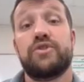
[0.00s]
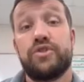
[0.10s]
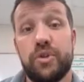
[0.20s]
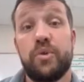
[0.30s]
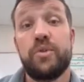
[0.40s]

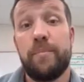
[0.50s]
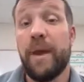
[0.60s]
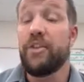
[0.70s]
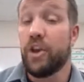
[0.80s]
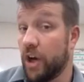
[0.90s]
to
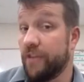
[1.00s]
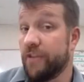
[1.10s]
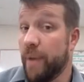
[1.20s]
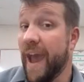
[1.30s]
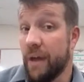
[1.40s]
the
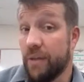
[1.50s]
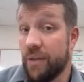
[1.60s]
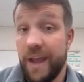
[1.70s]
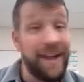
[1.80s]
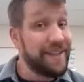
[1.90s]
curved path.
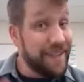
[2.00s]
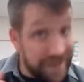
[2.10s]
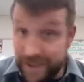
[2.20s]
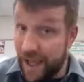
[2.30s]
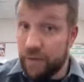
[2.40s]
It's going
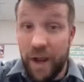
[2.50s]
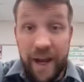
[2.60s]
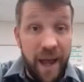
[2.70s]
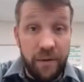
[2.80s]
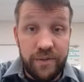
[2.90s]
to slide right
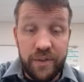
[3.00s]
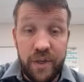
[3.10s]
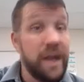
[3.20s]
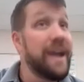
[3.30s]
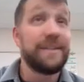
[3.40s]
out
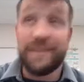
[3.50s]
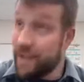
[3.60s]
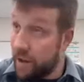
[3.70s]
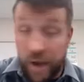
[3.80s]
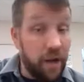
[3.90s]
and
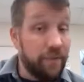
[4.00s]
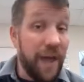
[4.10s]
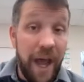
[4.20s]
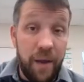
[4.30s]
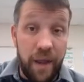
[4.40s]
slide right off
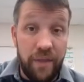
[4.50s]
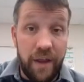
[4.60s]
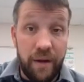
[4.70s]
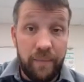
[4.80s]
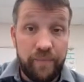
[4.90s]
the highway
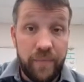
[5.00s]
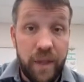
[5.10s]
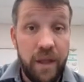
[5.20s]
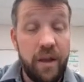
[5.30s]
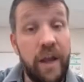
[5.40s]
there.
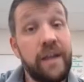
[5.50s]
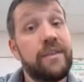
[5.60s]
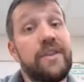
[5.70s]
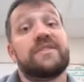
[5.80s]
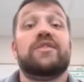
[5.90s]
Right?
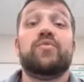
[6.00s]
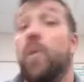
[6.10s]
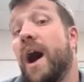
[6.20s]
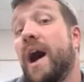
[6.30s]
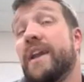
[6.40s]
This is
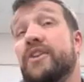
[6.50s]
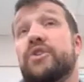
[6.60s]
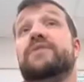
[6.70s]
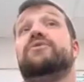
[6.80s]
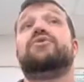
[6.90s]
why you
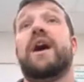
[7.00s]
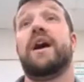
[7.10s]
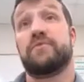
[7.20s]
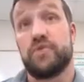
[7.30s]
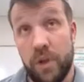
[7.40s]
need to
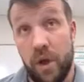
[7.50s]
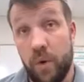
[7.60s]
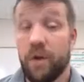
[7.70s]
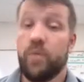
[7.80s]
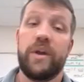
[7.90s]
drive
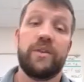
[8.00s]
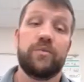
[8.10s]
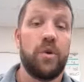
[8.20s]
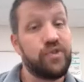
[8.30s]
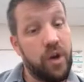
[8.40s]
slower when the
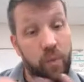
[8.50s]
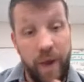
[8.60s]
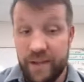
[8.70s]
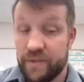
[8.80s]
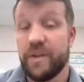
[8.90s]
roads are
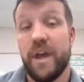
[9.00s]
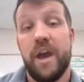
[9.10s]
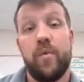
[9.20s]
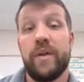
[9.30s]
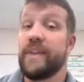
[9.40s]
wet,
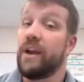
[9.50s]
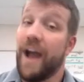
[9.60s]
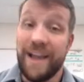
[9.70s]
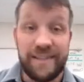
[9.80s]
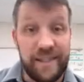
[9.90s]
when they're
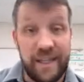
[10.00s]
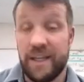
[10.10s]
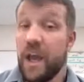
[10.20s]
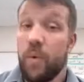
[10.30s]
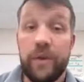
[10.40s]

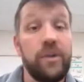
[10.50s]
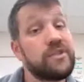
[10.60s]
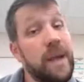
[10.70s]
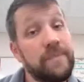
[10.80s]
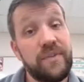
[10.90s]
icy, when those
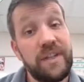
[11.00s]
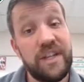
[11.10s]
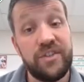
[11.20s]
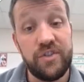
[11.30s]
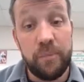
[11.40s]
types of
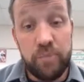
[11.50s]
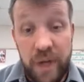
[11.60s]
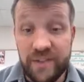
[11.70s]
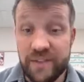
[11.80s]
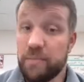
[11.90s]
conditions are
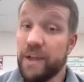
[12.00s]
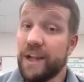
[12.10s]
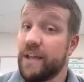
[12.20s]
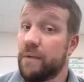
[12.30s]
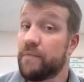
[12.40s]
present,
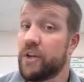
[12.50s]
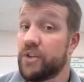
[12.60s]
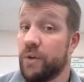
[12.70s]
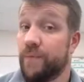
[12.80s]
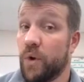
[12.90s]
because that
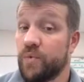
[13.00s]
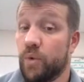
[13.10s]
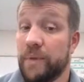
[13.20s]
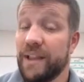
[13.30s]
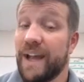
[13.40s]
frictional force
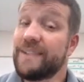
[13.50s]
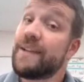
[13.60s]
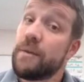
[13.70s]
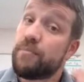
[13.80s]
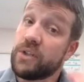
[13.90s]
will be less,
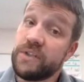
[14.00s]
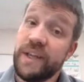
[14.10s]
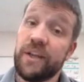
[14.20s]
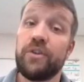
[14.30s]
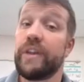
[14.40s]
and
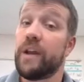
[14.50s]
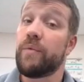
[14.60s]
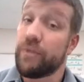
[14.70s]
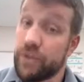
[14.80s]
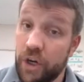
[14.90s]
particularly
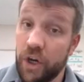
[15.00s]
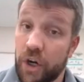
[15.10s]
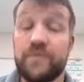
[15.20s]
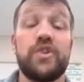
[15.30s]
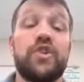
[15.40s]
around
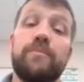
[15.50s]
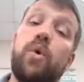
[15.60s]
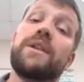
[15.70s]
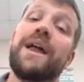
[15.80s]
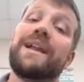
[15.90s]
curves, you're
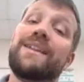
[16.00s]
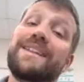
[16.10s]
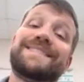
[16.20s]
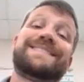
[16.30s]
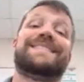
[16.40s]
more likely
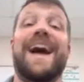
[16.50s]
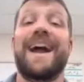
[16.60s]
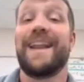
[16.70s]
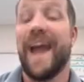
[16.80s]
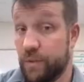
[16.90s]
to
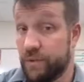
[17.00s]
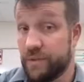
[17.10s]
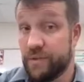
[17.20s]
slide out.